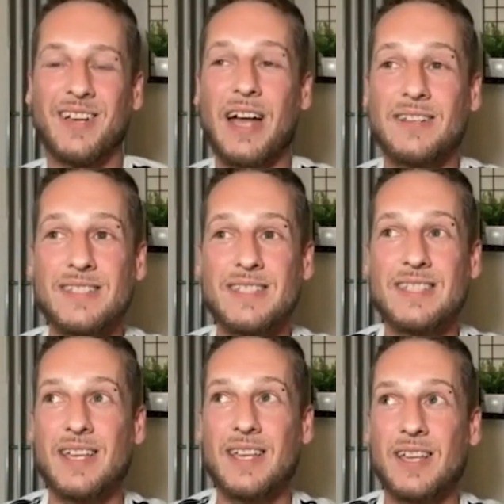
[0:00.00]
and
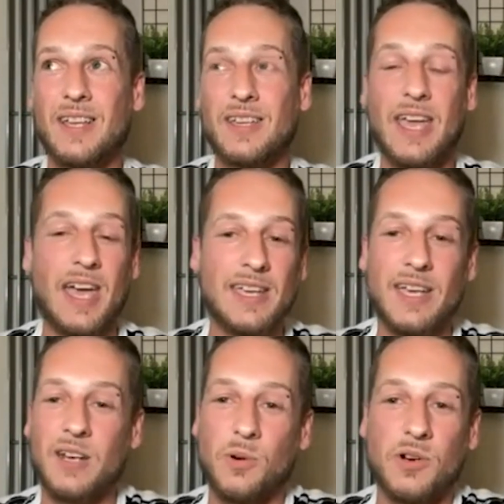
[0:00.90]
yeah, he
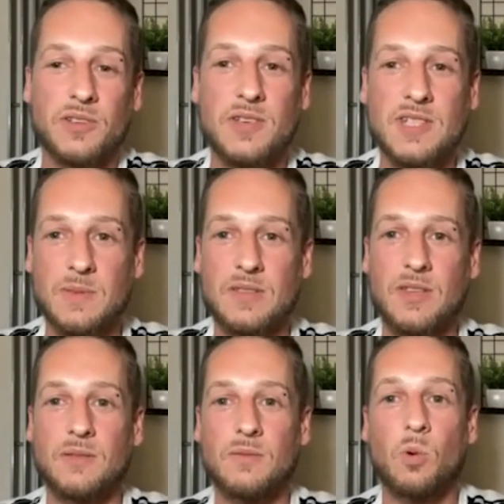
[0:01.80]
kind of broke the news to me
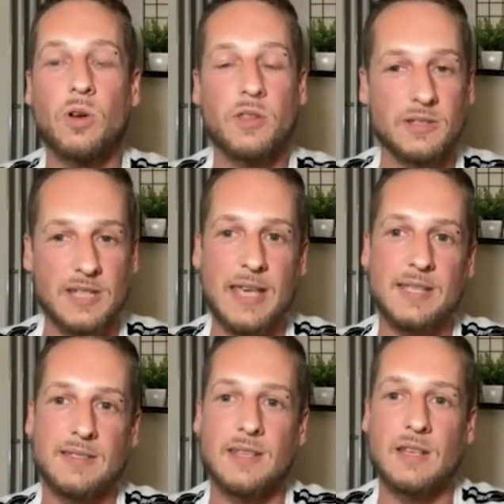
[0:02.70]
that one of the
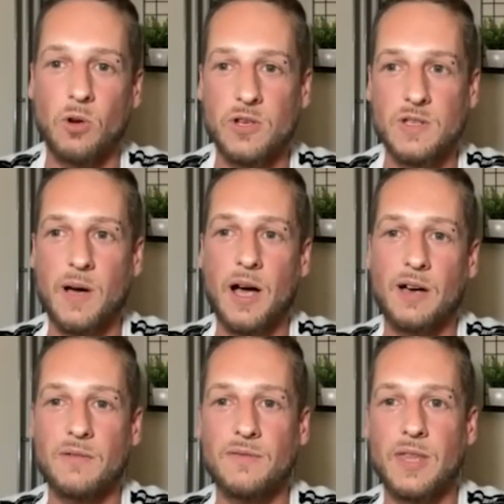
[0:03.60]
tests that they'd run as
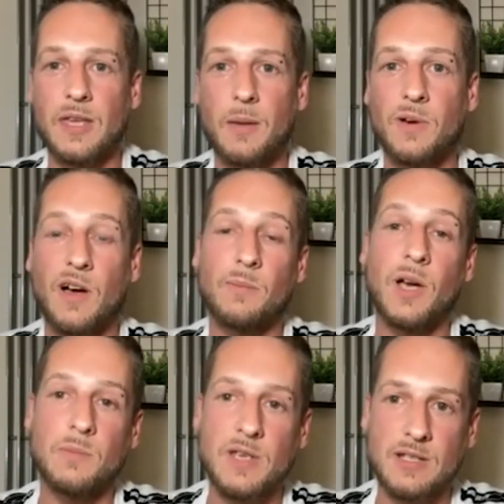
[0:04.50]
part of the uh, part of
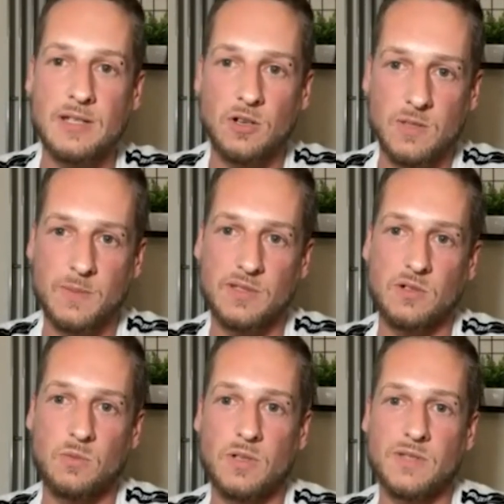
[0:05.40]
my admission into
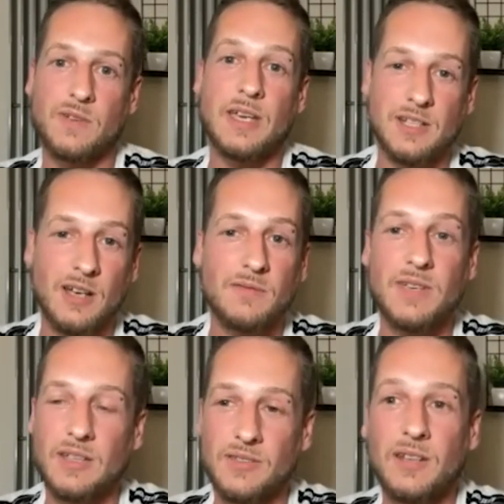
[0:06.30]
hospital was for HIV,
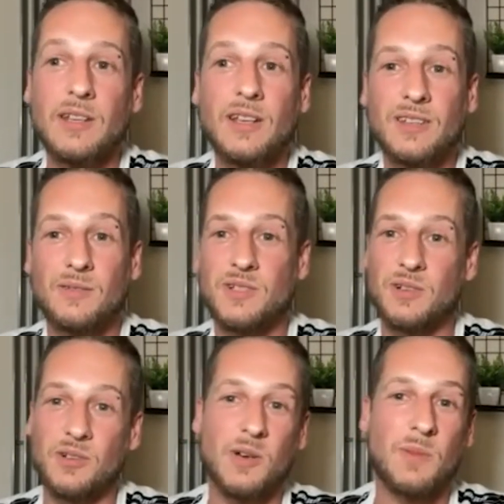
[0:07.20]
and then the
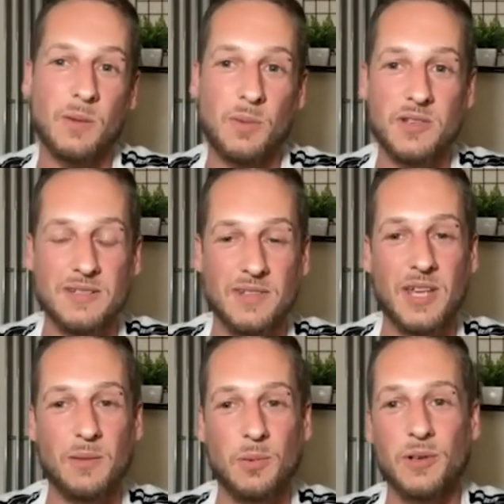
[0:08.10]
result had come back positive at
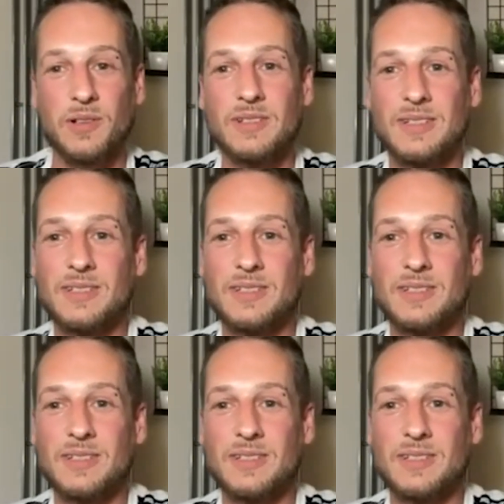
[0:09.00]
that point.